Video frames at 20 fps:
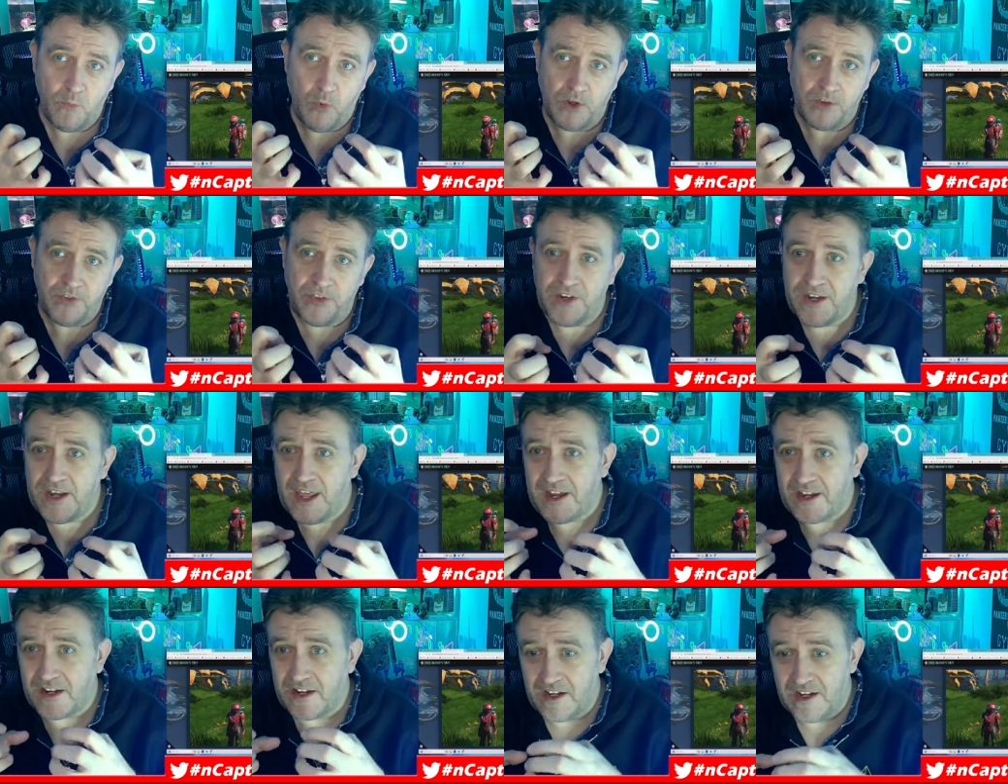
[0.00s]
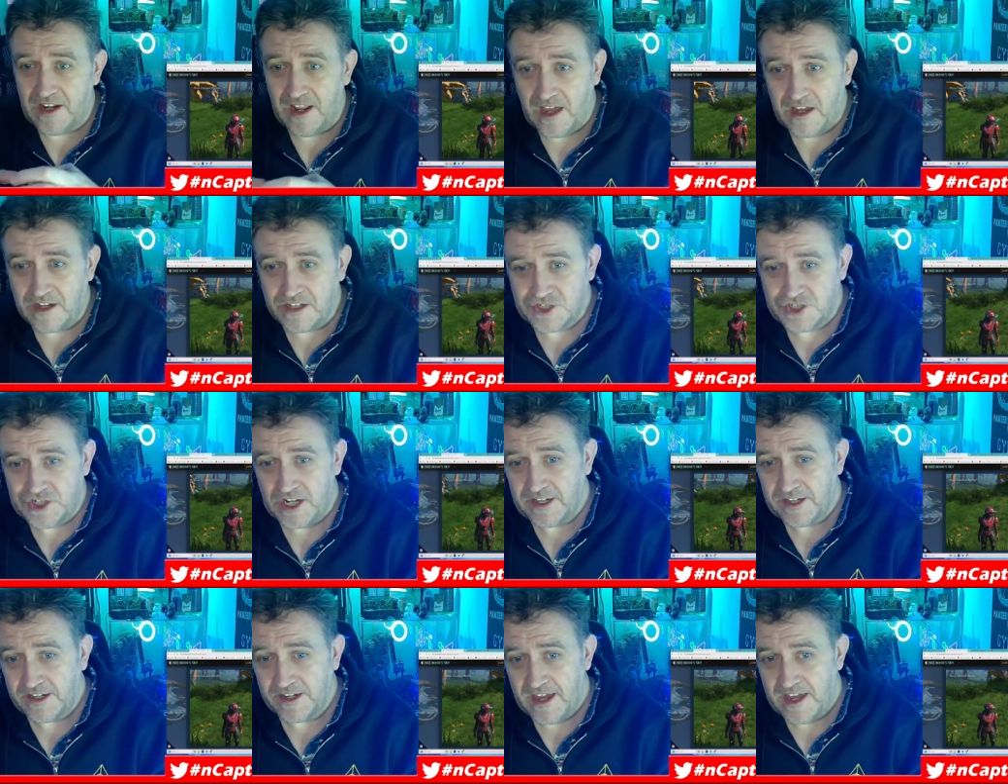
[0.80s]
what the, the last
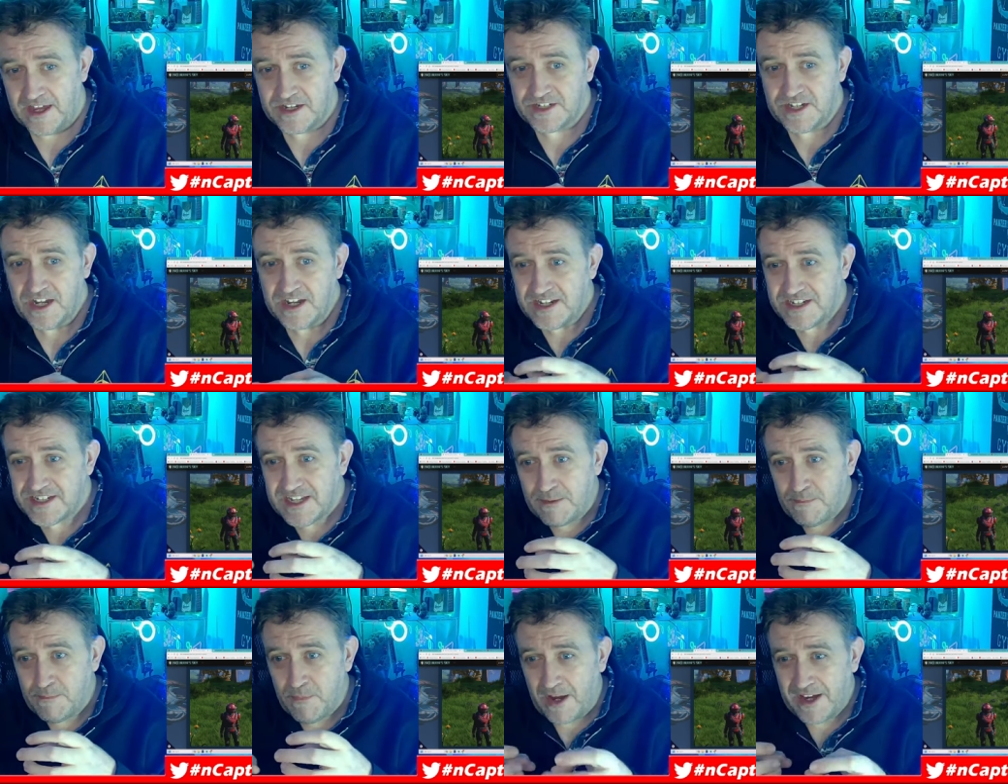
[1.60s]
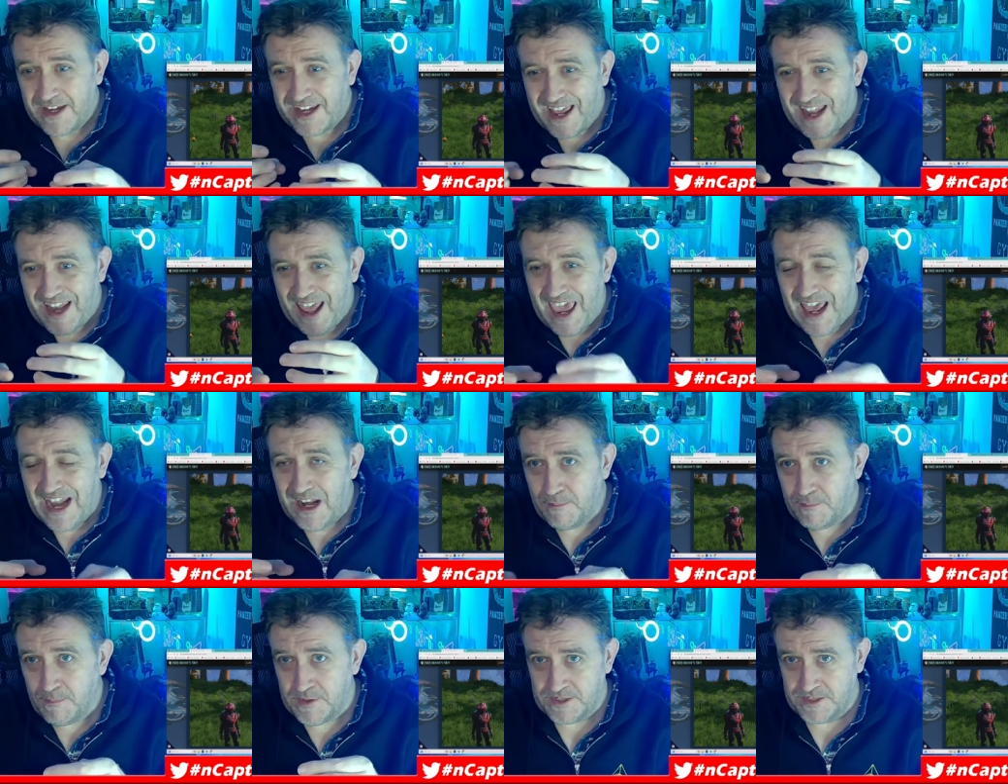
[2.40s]
gen gets is they might get
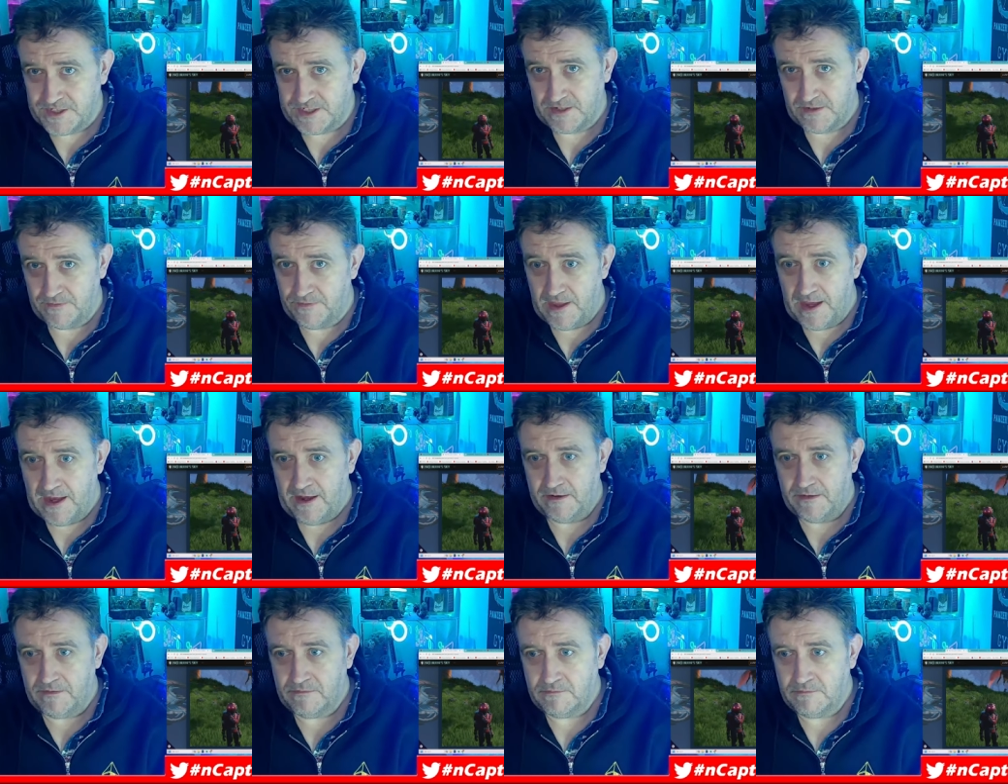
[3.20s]
elements of that.